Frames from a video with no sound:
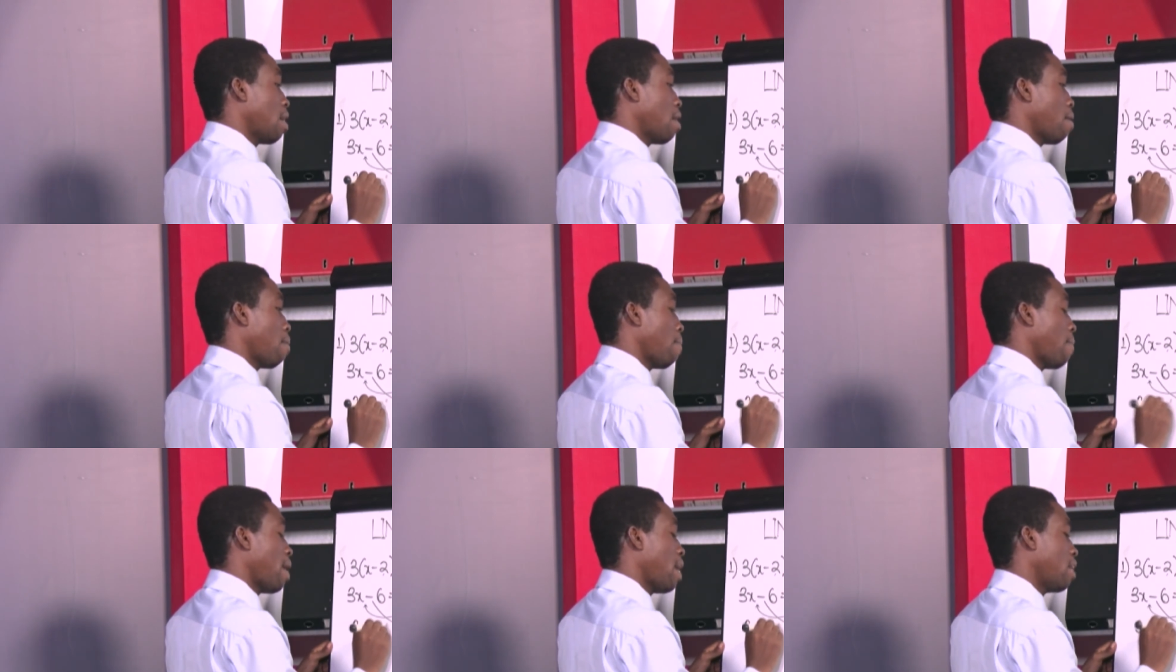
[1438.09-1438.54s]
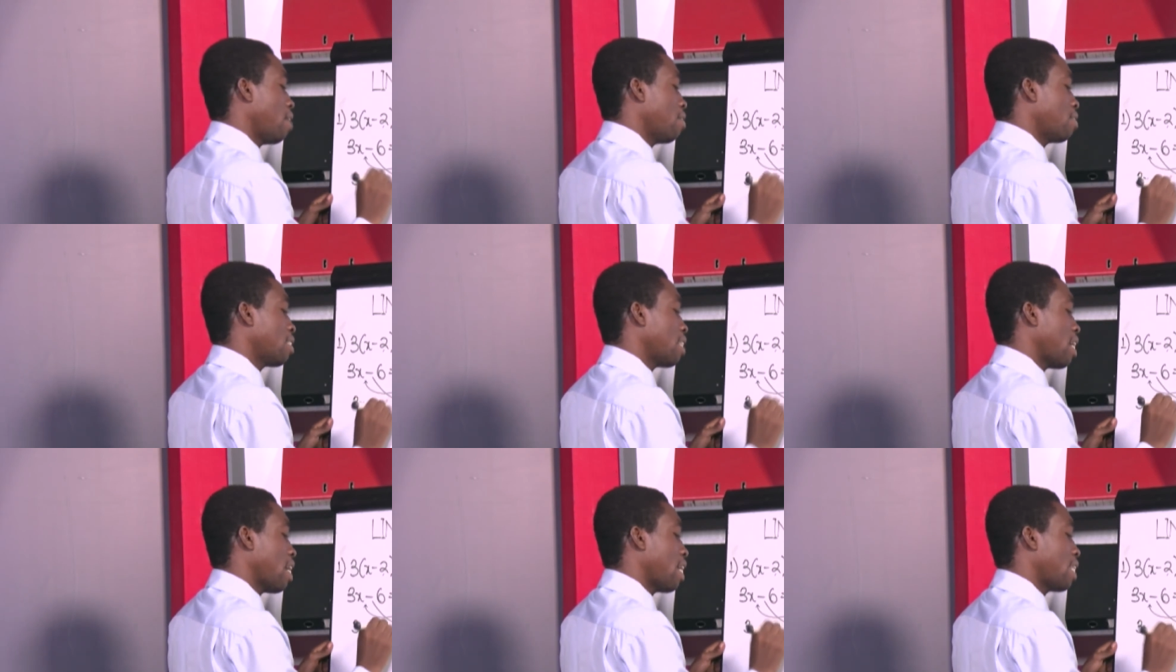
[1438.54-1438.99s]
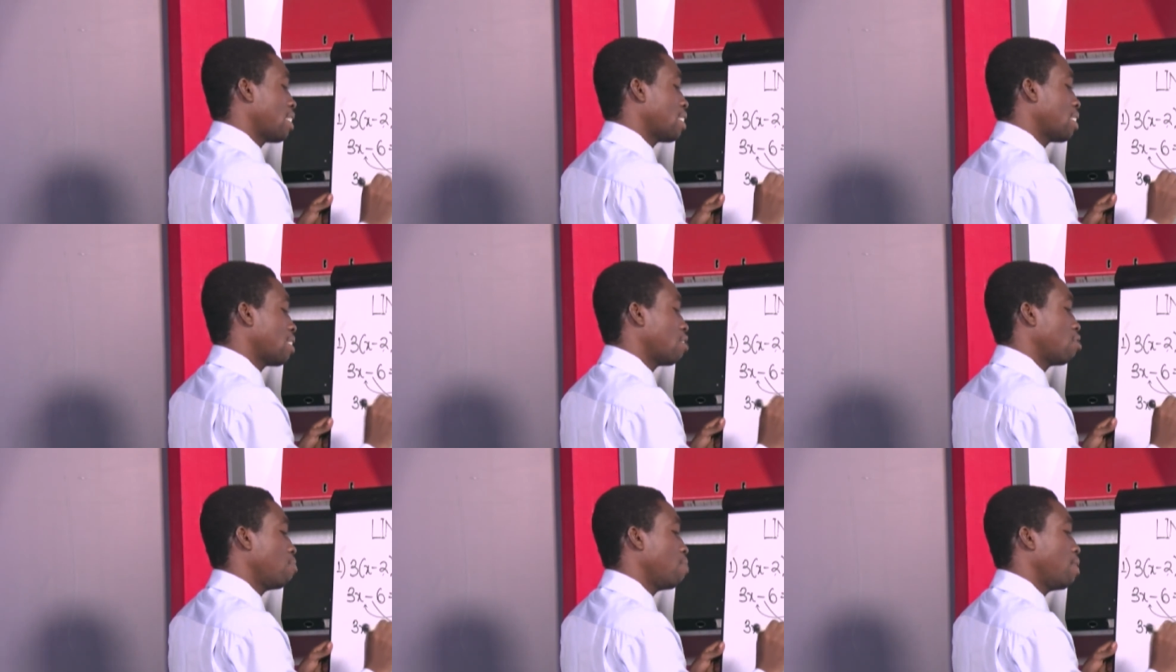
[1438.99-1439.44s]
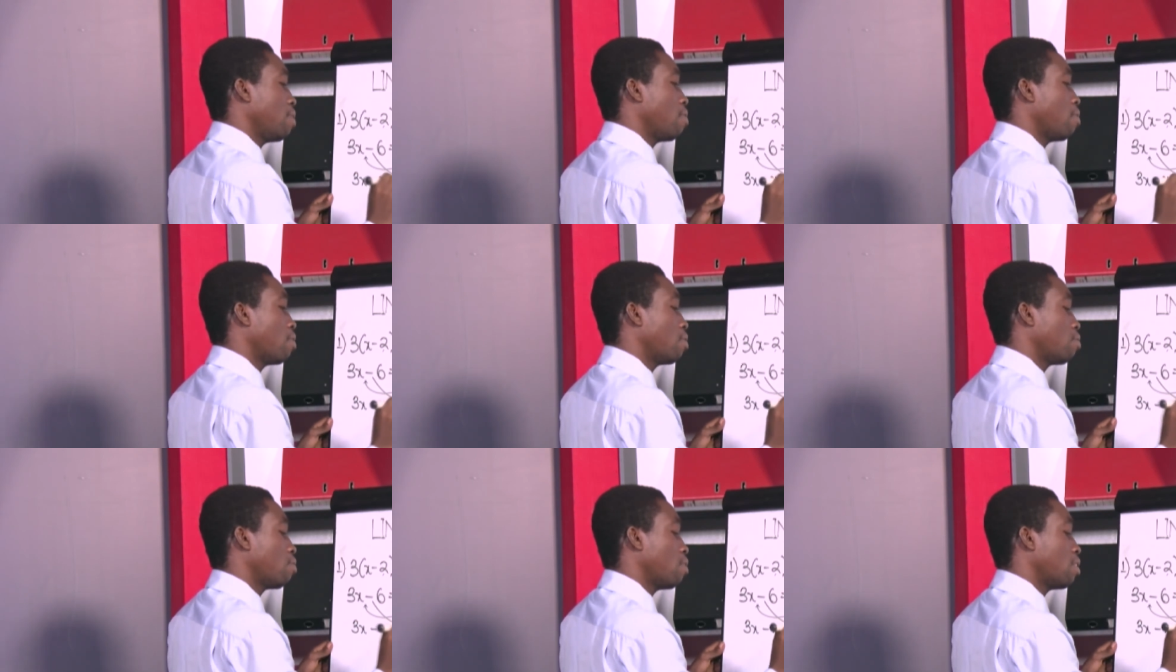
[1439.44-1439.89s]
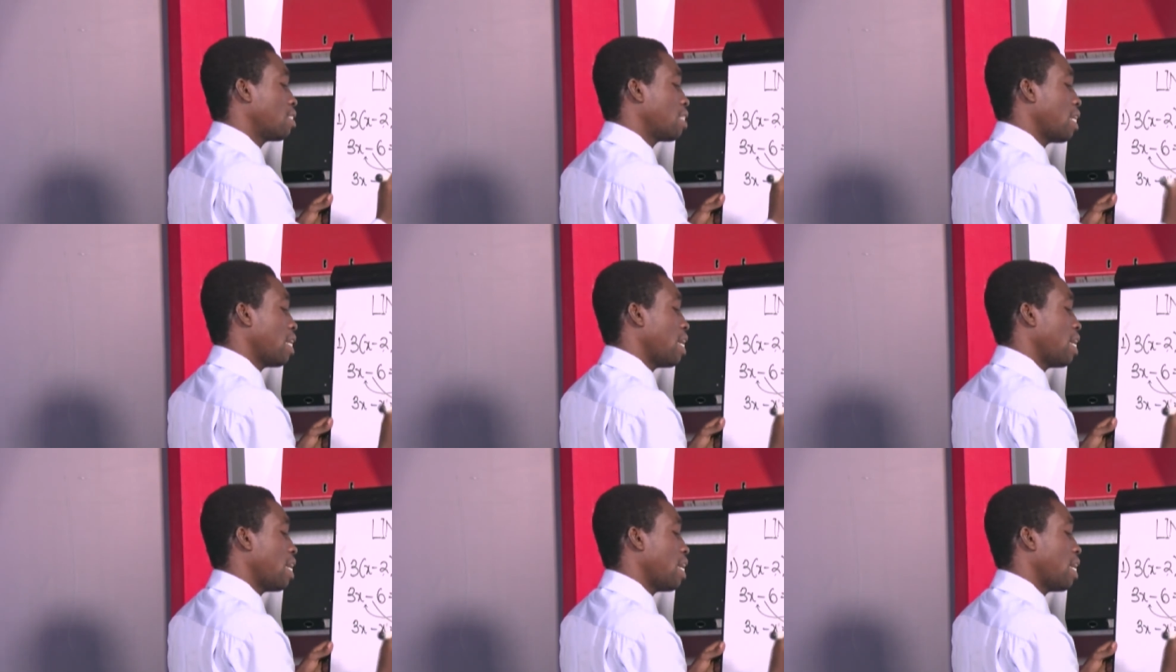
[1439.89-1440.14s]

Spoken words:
minus x to be equal to what?